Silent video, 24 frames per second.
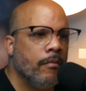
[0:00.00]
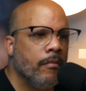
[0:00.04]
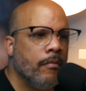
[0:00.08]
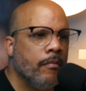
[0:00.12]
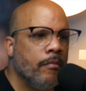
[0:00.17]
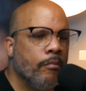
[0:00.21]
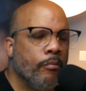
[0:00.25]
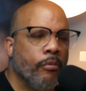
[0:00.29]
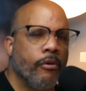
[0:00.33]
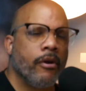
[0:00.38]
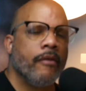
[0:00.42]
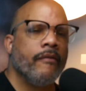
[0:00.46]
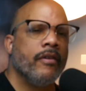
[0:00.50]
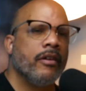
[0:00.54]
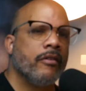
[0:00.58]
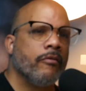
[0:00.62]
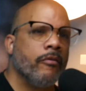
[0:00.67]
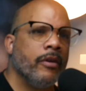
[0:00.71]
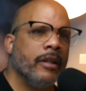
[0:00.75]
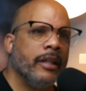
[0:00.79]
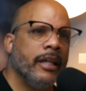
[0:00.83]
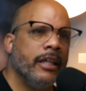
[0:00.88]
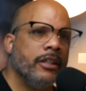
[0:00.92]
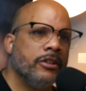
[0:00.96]
Previous
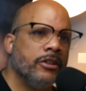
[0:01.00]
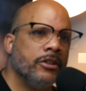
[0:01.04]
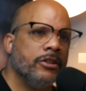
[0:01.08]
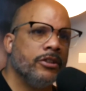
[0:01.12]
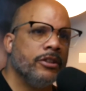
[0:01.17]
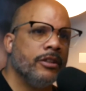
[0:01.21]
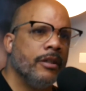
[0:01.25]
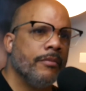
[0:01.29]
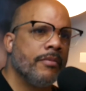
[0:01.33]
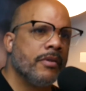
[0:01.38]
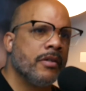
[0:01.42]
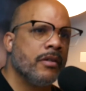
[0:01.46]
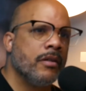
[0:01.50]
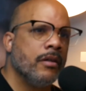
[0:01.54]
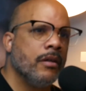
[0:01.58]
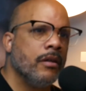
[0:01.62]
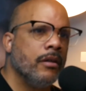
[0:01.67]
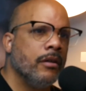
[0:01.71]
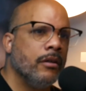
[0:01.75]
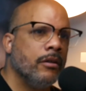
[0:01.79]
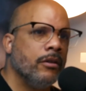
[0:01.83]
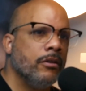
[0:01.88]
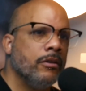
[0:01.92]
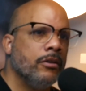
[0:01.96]
relationships
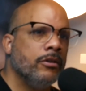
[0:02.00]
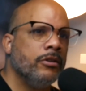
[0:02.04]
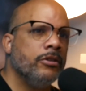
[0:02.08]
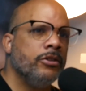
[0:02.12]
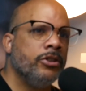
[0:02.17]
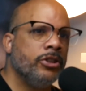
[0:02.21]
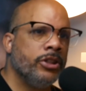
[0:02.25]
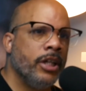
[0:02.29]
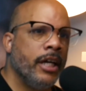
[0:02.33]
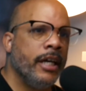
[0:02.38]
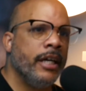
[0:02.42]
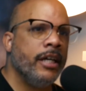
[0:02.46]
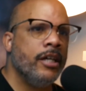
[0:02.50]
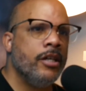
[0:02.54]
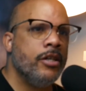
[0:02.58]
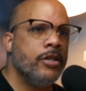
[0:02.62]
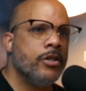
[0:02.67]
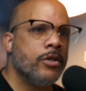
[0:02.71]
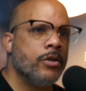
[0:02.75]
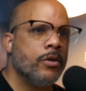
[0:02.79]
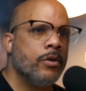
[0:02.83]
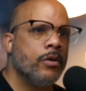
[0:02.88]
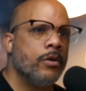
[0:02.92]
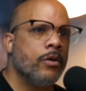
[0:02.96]

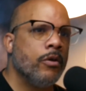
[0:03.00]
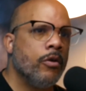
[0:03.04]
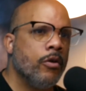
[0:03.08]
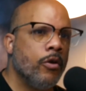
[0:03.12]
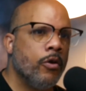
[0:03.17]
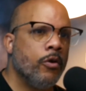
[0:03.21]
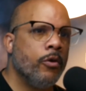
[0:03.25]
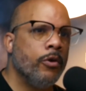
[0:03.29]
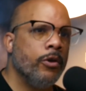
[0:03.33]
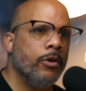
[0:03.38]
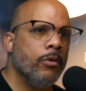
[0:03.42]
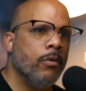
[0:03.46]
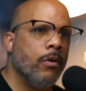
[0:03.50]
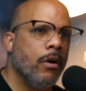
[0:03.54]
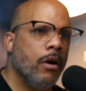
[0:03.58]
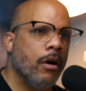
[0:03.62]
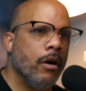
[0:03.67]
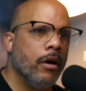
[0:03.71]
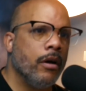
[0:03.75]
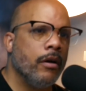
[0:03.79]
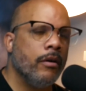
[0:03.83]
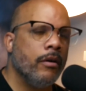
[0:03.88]
change who you are.